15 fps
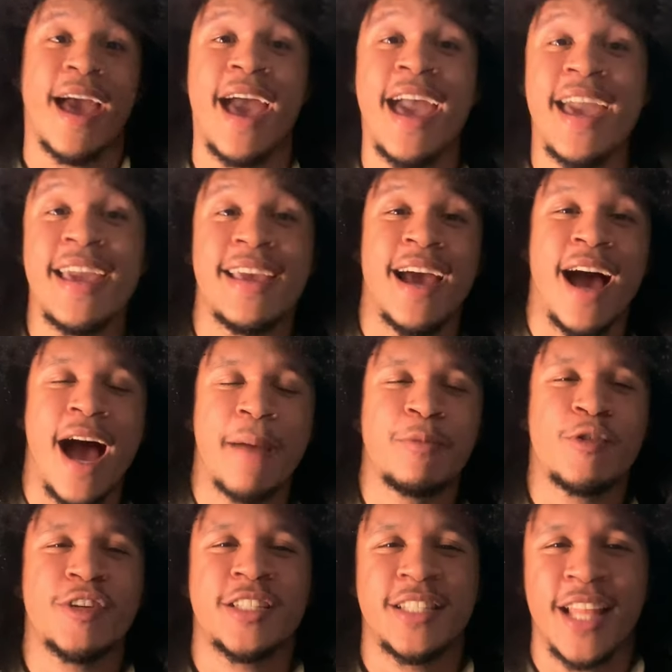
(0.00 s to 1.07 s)
Hey, I'm
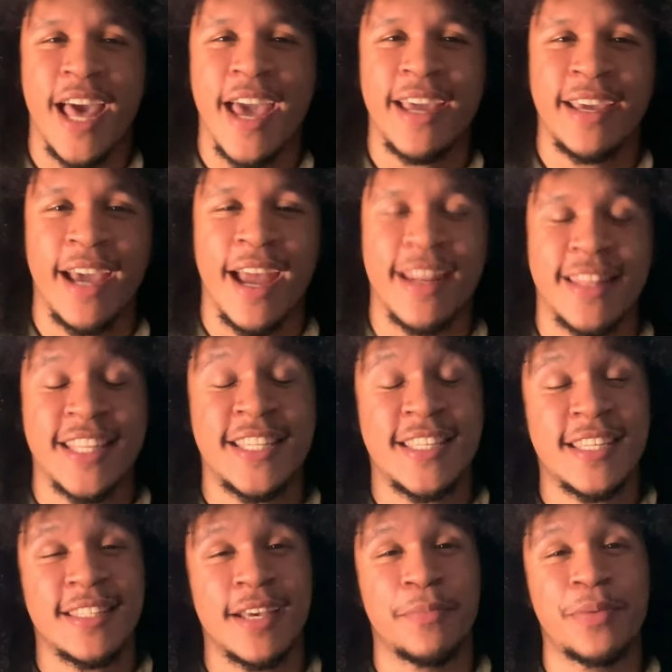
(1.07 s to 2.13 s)
Chris Laing, and this
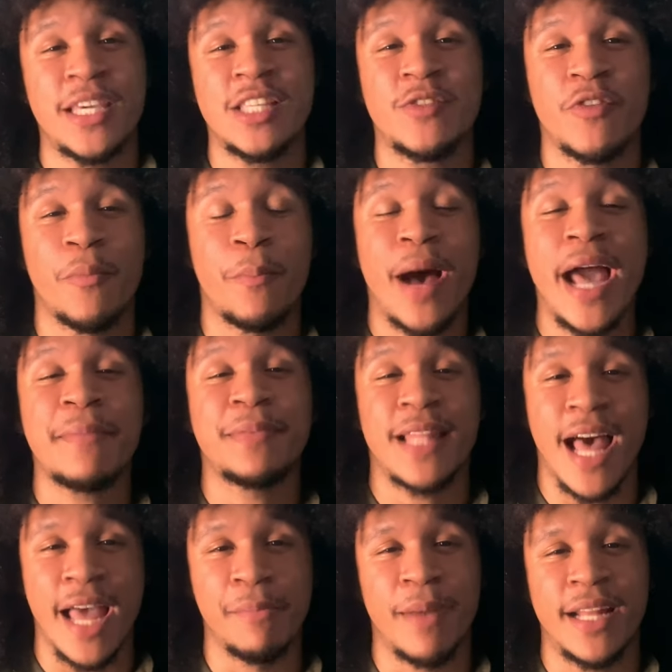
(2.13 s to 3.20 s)
is a piece from
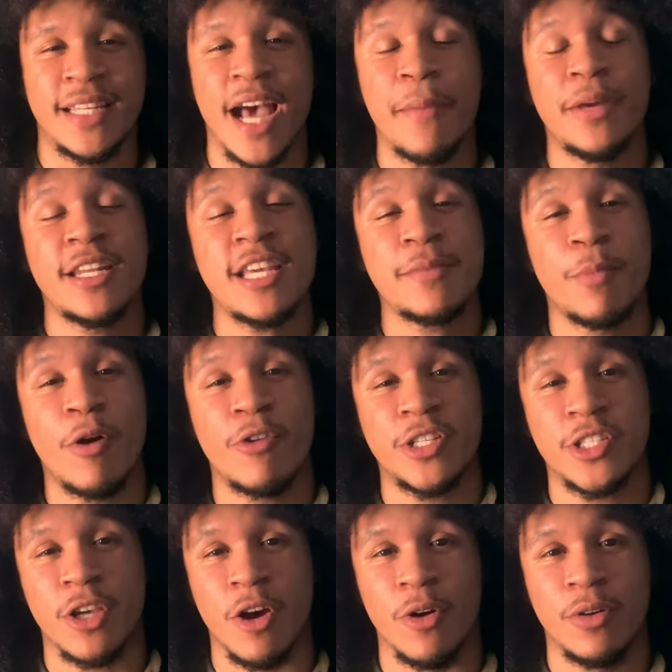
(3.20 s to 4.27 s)
Pipeline by Dominique
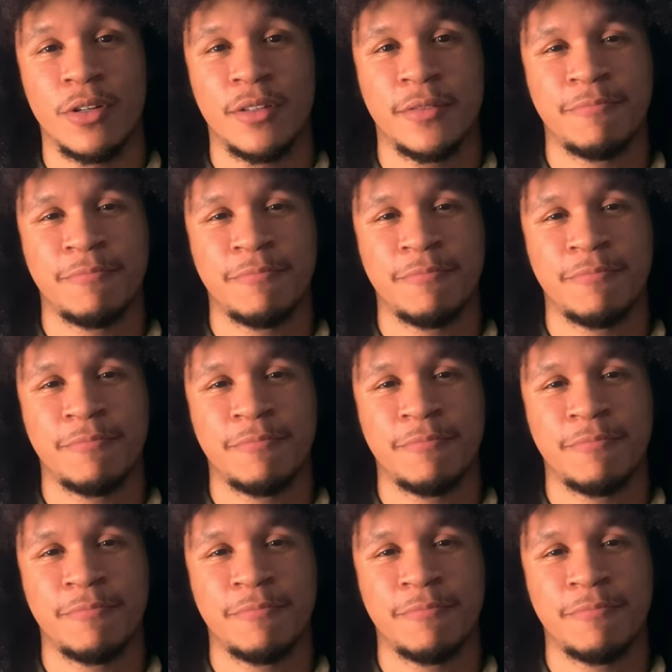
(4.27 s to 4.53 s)
Morisseau.